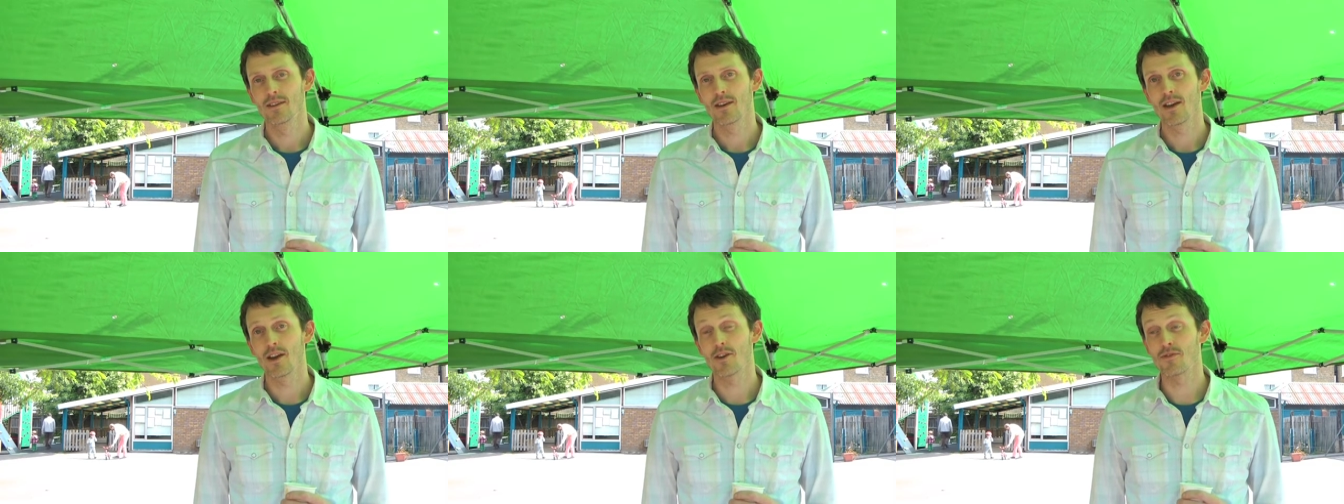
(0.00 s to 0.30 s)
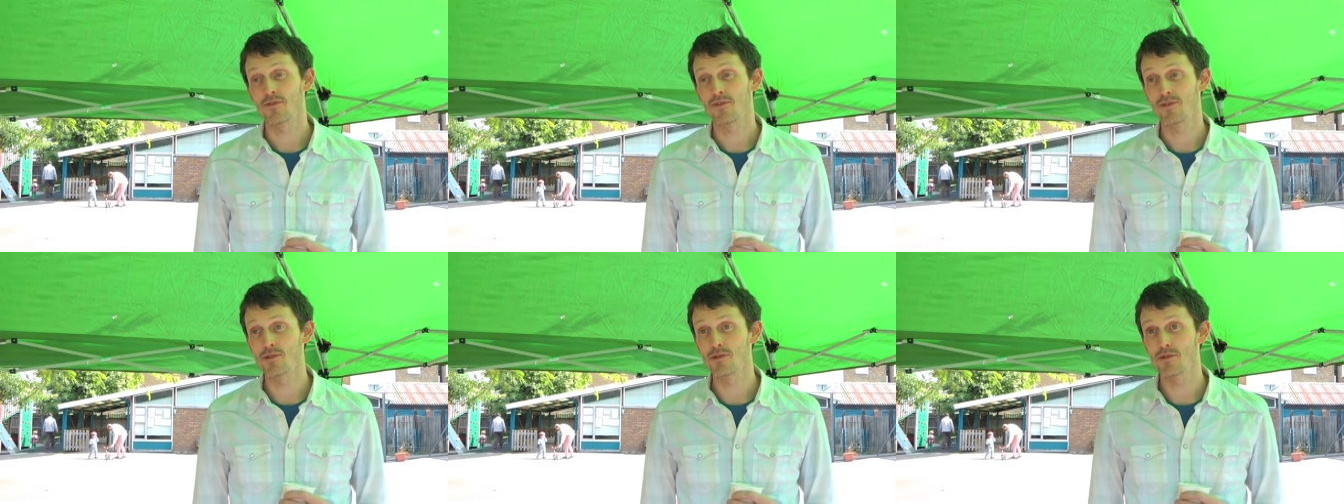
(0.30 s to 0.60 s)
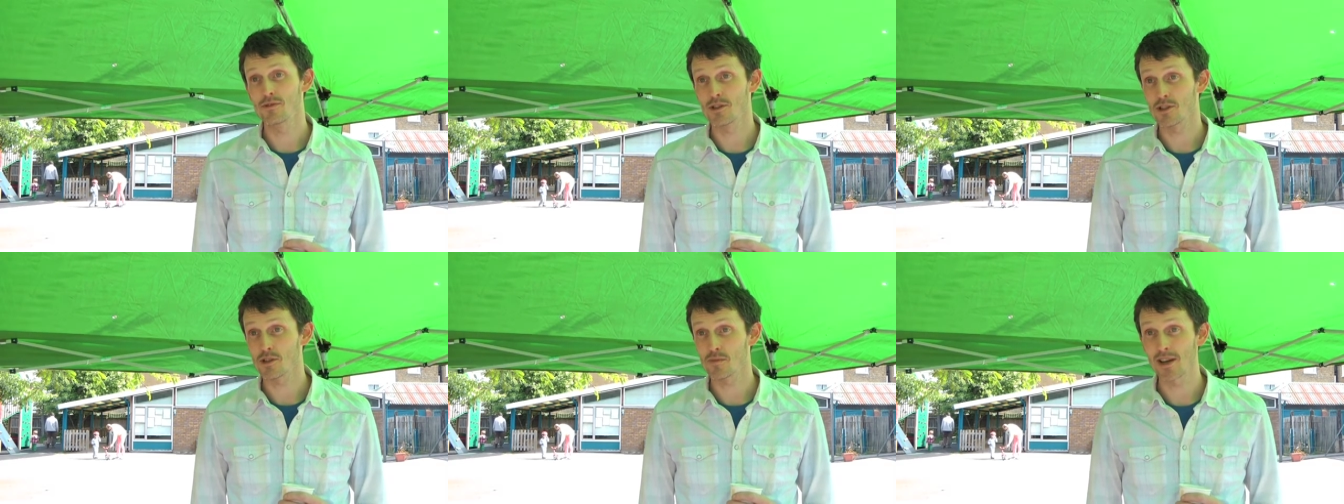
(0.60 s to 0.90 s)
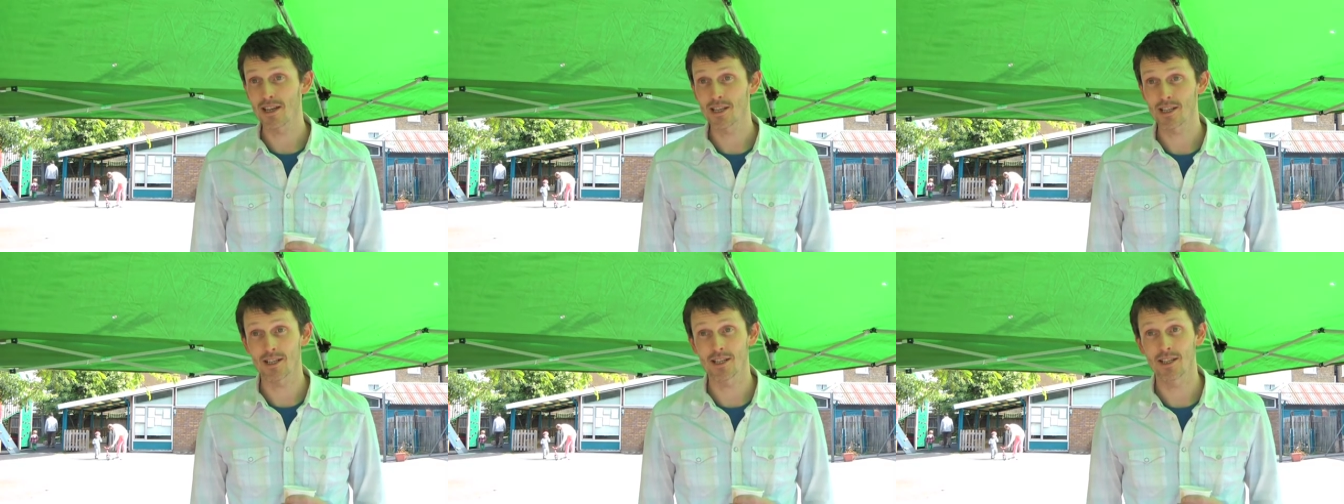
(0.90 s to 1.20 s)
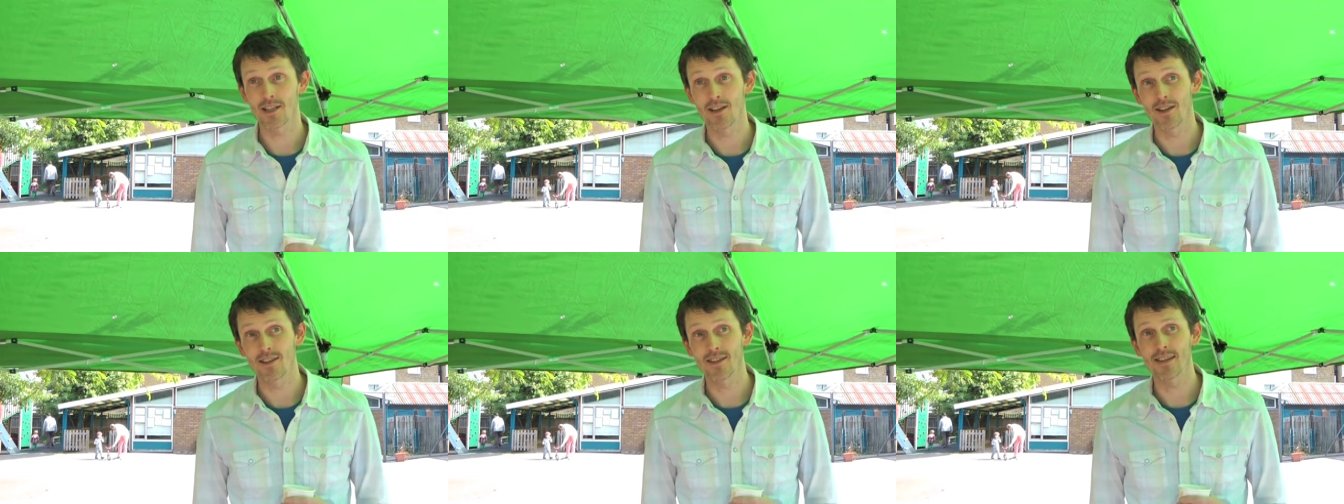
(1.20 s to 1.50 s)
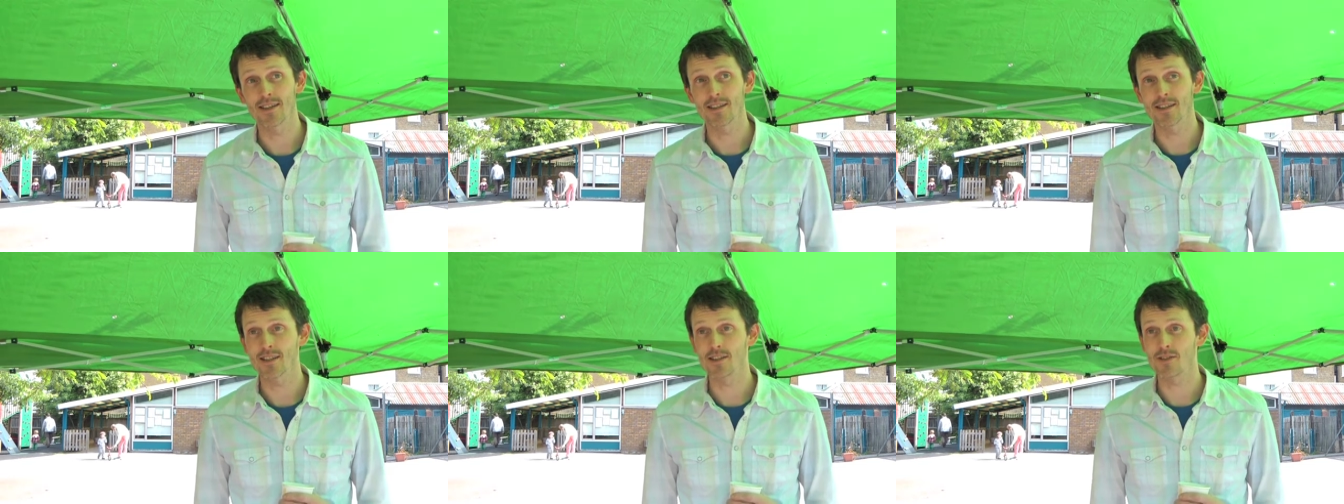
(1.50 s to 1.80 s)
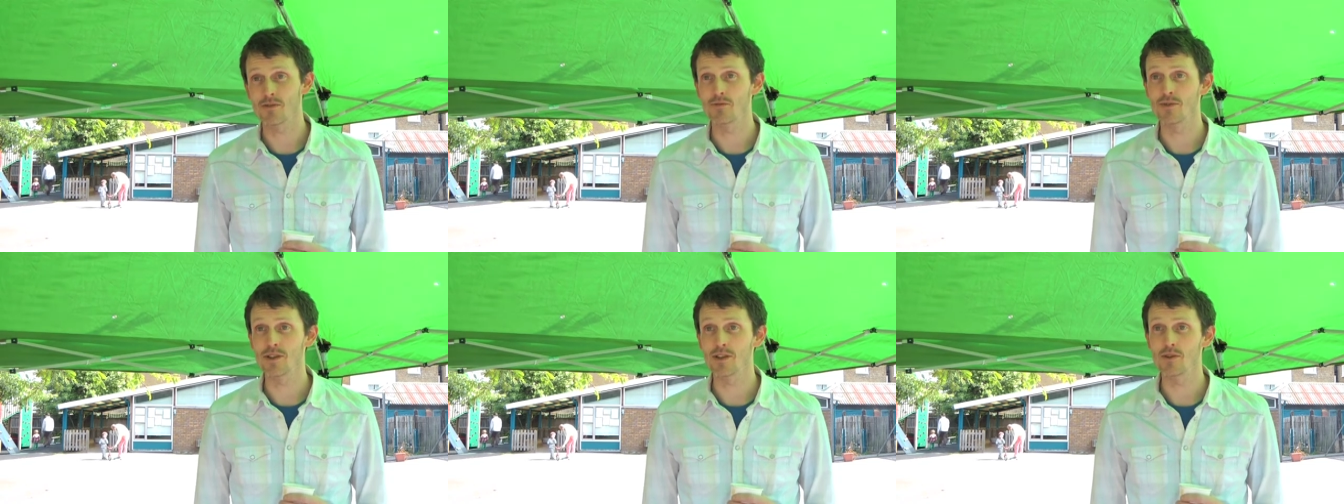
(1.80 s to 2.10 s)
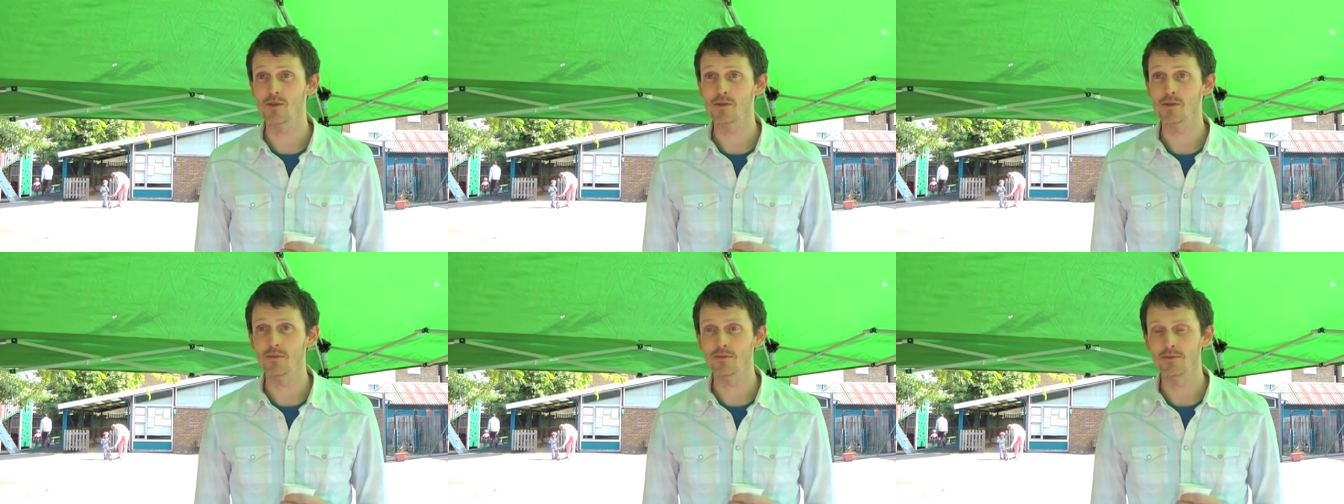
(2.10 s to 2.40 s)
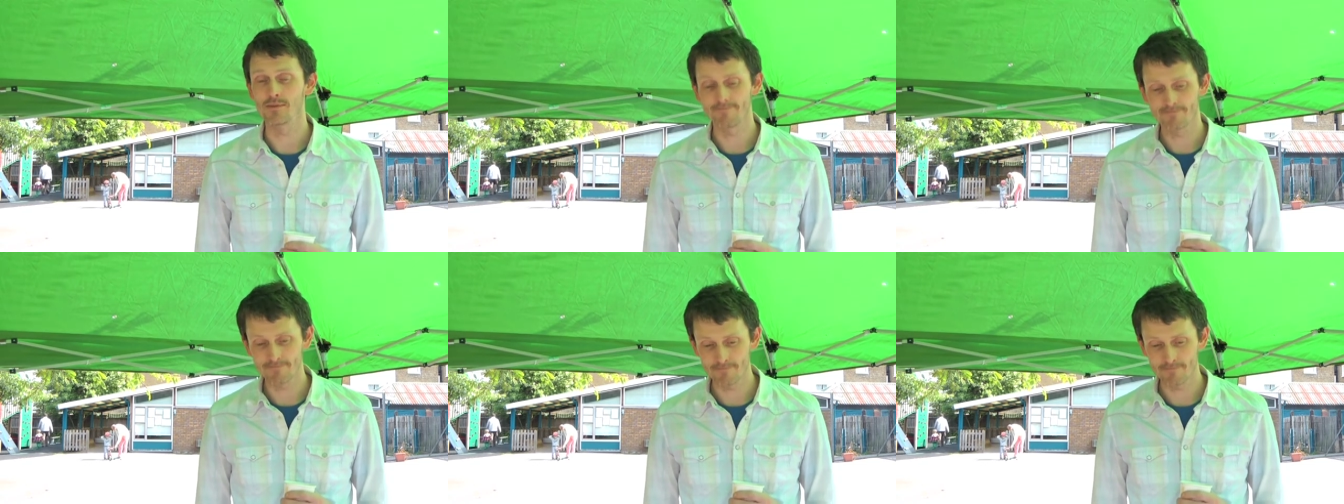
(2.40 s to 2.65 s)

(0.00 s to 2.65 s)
In food especially, I think there's a real,